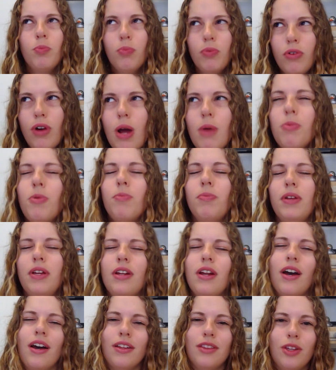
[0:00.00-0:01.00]
Probably
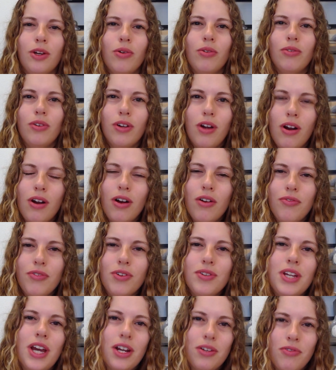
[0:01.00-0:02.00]
not, though there are a few
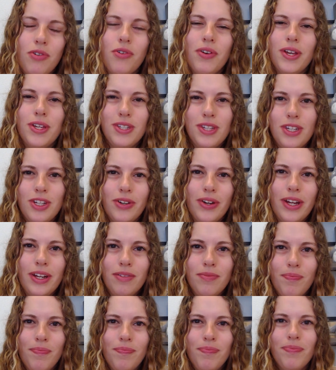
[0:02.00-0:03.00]
tactful ways to do it.
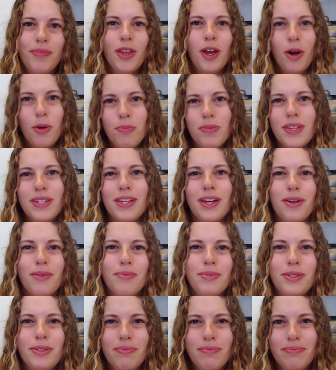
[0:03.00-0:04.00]
Hope this
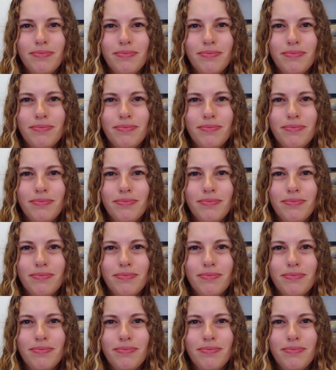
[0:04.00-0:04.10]
helps.